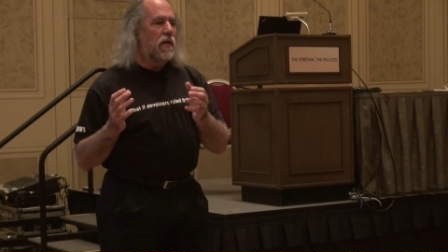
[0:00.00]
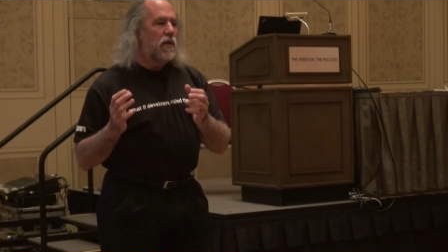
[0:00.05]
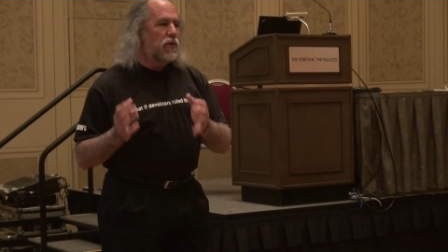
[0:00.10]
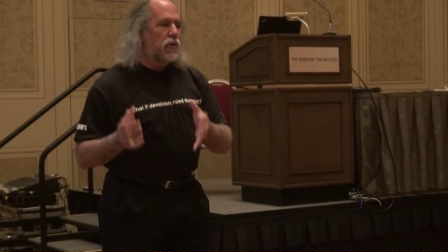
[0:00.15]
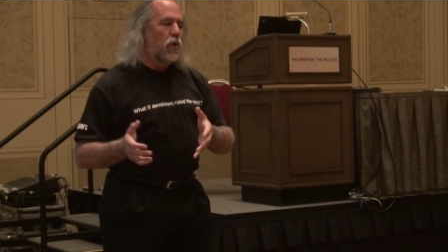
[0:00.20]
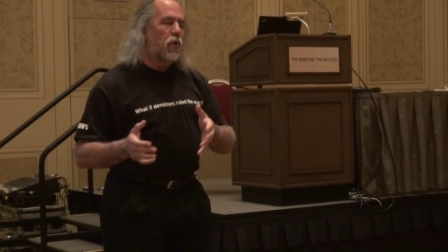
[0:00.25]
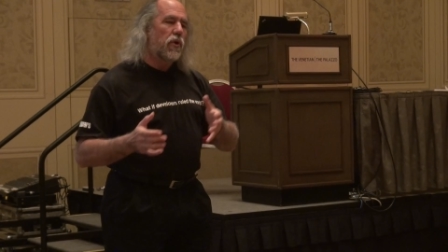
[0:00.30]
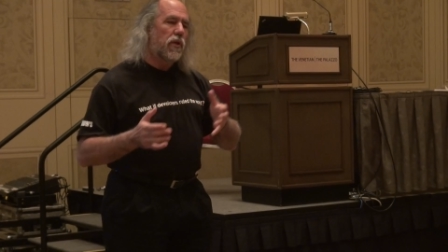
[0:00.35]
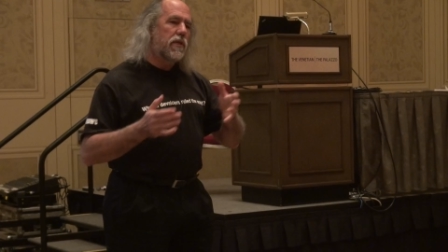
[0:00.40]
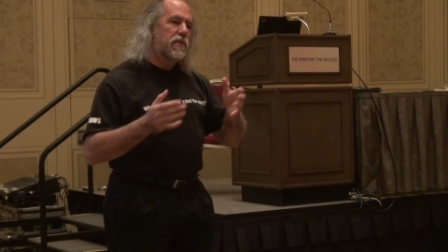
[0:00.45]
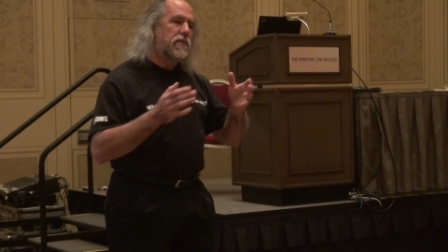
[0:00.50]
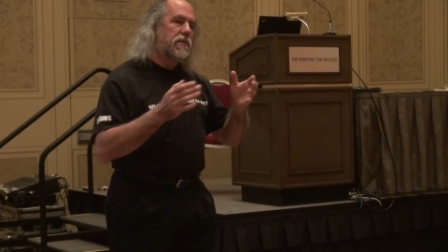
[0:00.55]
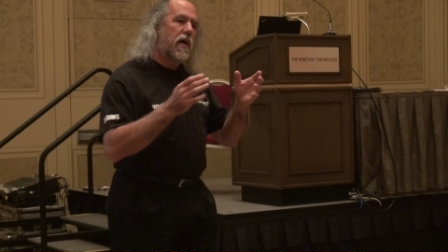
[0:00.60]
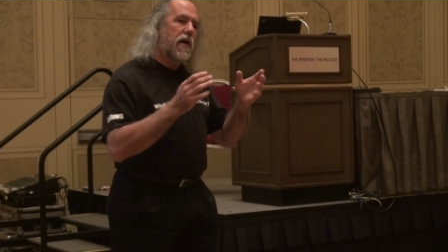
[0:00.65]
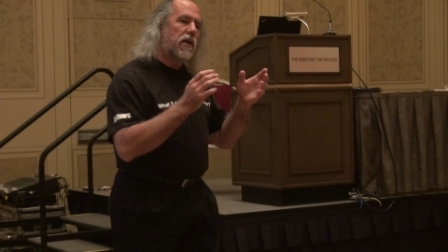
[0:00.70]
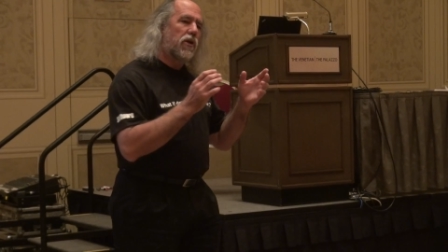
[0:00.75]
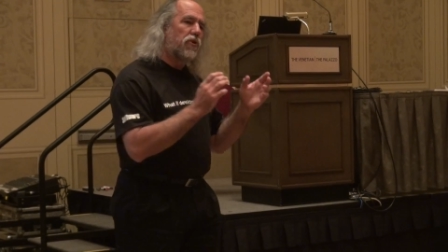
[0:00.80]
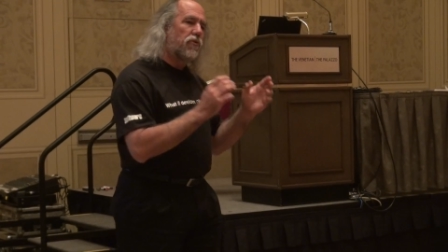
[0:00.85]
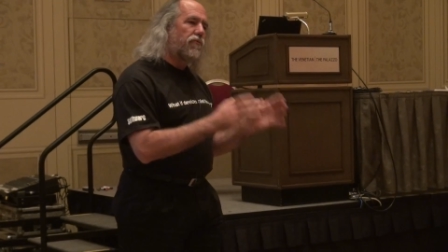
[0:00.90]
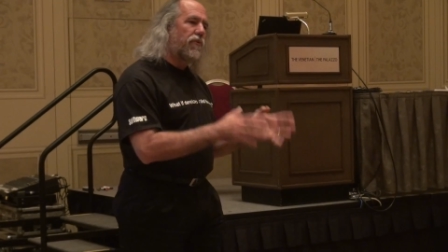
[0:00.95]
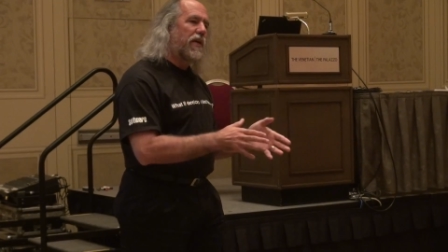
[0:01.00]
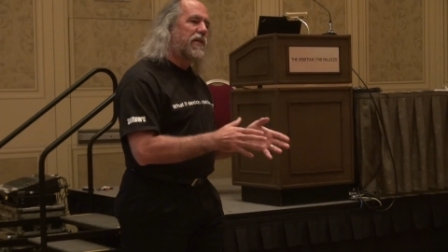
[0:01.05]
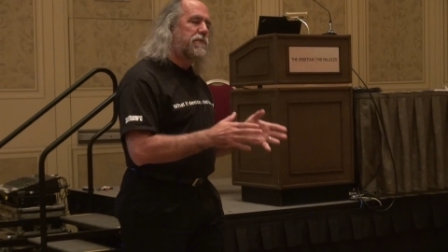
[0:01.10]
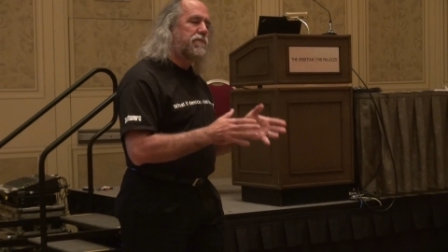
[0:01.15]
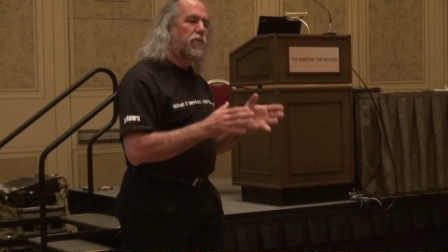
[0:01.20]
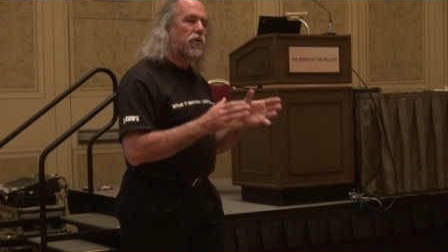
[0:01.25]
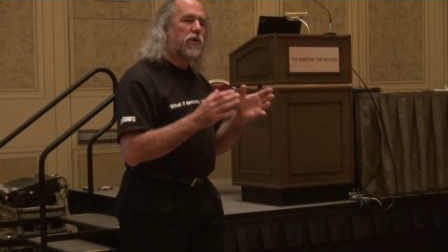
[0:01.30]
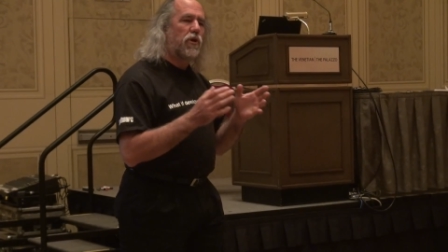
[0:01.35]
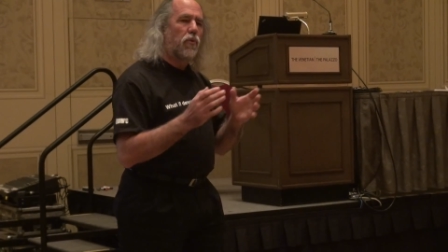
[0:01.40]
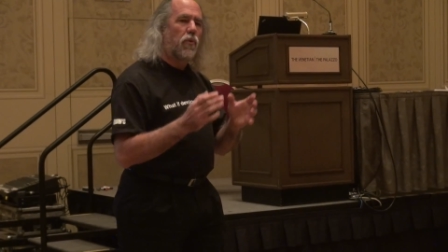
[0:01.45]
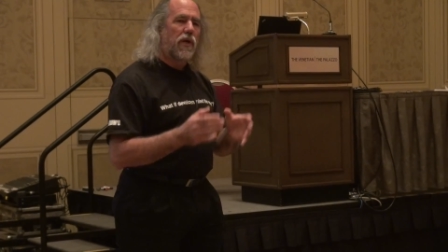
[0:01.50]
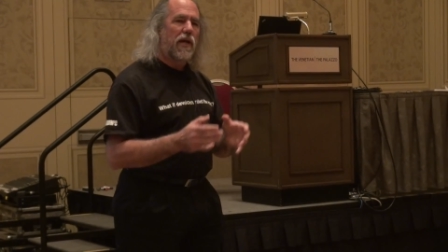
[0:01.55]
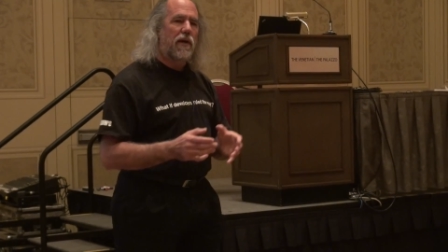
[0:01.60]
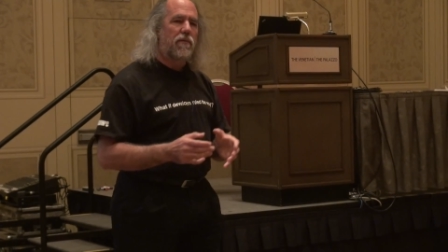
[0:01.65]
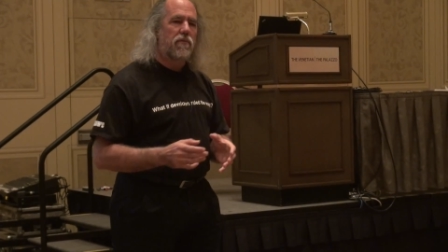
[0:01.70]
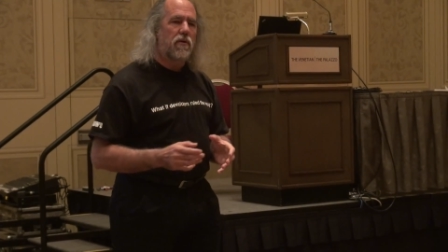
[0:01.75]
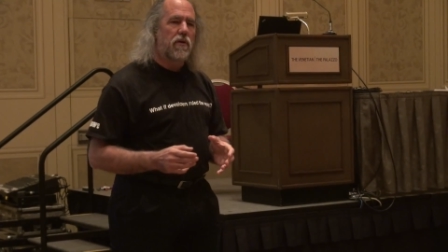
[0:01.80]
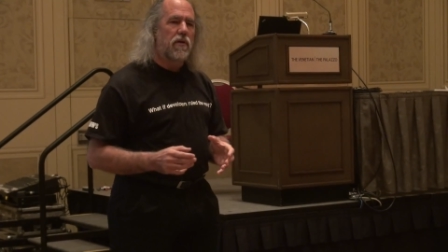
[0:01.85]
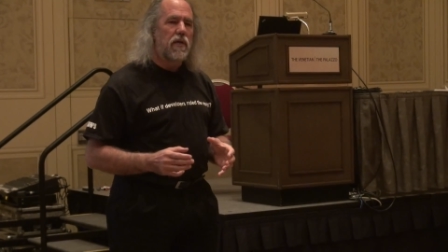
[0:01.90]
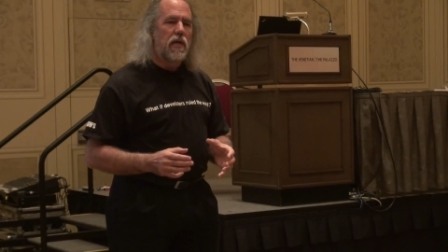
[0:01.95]
Google has done it, or Facebook or
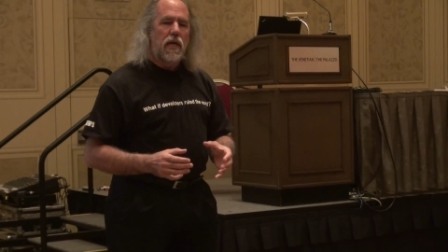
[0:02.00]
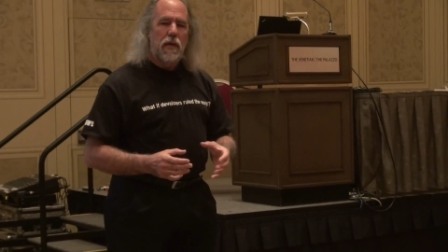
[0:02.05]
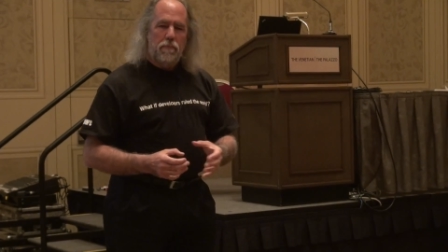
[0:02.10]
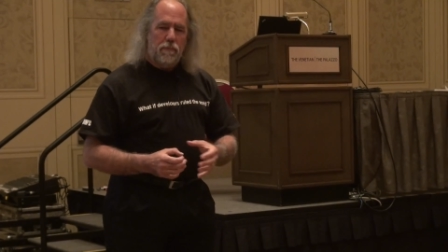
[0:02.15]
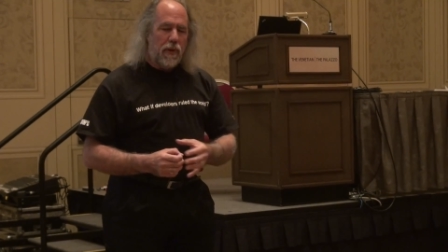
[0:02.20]
whatever,